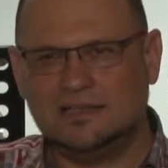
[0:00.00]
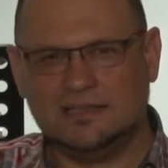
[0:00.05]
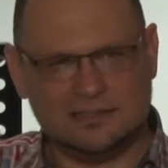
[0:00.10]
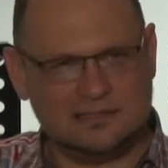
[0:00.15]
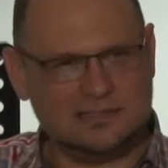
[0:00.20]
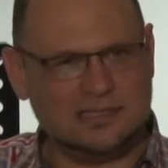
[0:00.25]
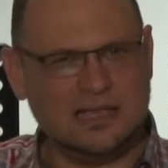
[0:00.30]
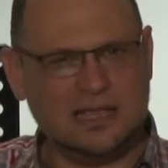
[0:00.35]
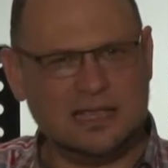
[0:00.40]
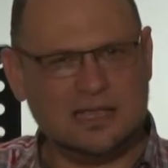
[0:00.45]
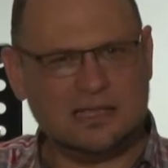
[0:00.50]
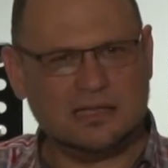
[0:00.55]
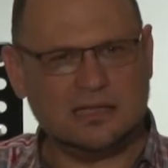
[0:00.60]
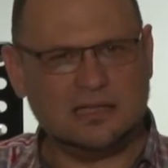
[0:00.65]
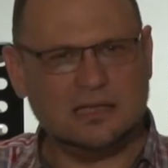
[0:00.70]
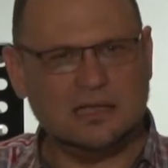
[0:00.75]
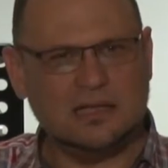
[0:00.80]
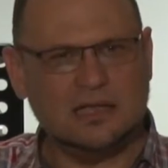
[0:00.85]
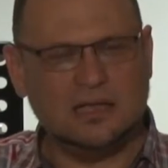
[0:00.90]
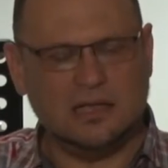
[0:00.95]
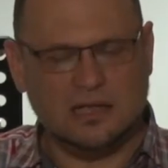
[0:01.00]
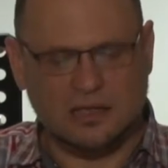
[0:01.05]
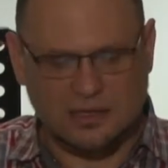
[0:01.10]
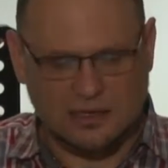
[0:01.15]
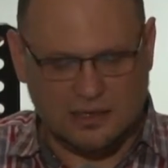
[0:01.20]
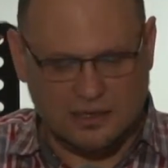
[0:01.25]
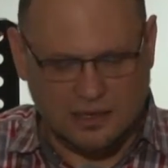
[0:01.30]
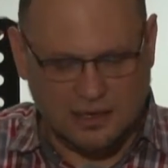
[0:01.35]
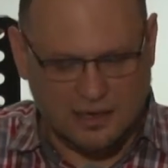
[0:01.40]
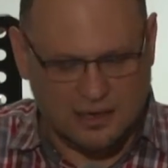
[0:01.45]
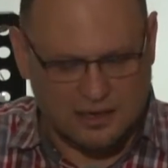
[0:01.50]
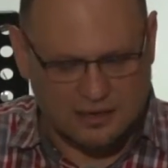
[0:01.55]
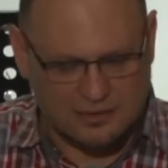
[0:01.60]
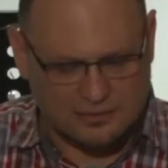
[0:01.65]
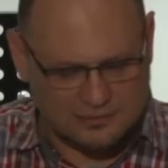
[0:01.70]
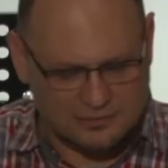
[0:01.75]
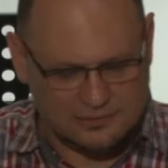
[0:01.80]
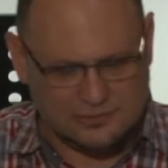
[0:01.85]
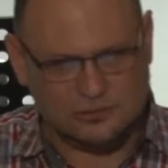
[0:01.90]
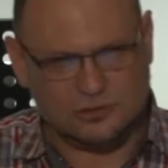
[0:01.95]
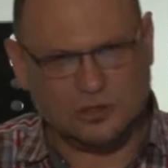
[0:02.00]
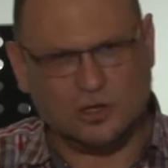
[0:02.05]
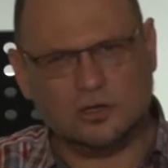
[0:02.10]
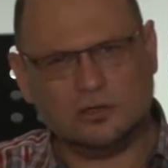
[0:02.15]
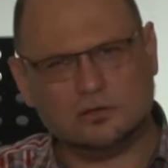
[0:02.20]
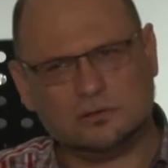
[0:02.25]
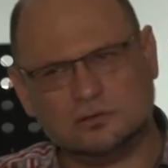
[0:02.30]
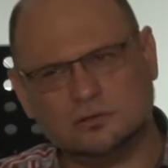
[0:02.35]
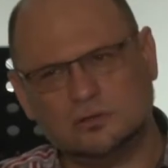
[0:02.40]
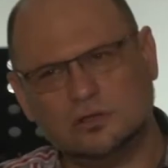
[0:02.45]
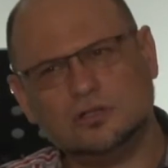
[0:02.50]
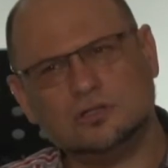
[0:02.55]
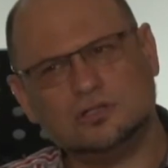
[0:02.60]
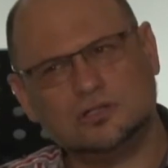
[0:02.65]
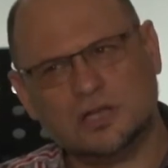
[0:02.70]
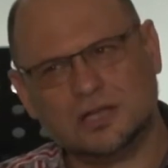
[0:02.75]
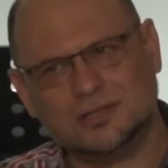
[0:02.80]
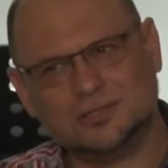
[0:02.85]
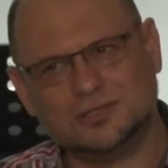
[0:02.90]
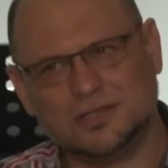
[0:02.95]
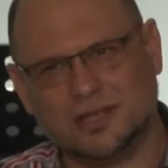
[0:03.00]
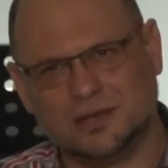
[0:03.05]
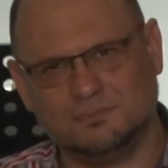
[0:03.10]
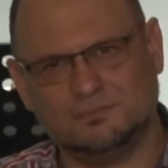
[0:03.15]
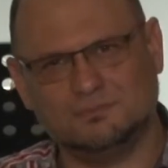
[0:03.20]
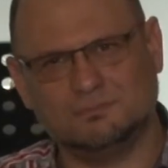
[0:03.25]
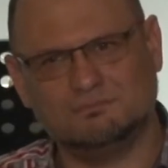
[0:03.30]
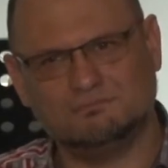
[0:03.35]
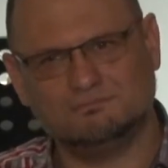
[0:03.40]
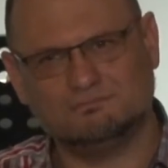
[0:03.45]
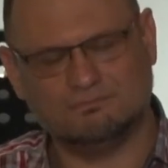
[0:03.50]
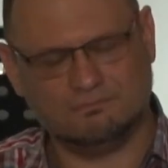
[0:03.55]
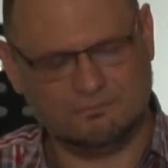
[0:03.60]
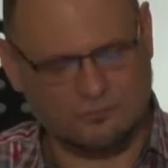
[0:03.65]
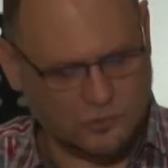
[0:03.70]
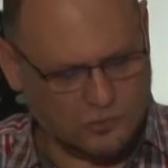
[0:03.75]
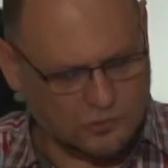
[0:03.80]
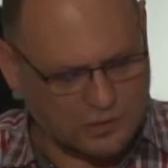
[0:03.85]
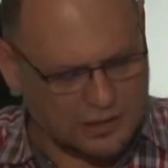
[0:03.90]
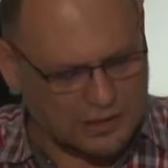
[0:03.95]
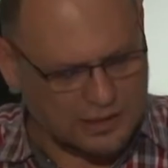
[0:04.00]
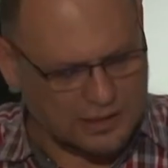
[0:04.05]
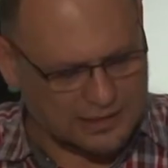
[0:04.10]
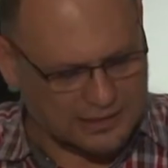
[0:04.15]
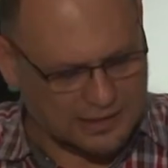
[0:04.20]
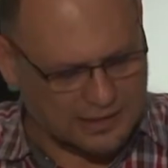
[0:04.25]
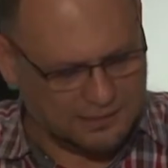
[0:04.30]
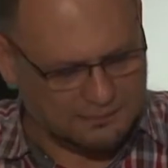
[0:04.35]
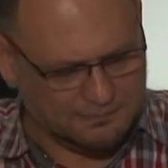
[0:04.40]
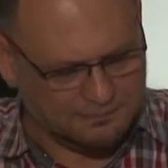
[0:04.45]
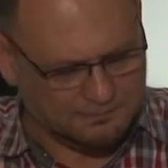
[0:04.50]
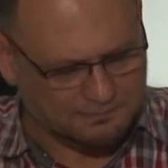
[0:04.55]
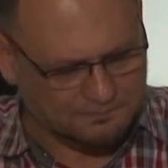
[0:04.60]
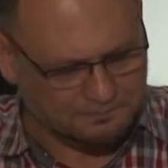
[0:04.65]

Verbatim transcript: You see, uh, don't, don't judge them. We're like them.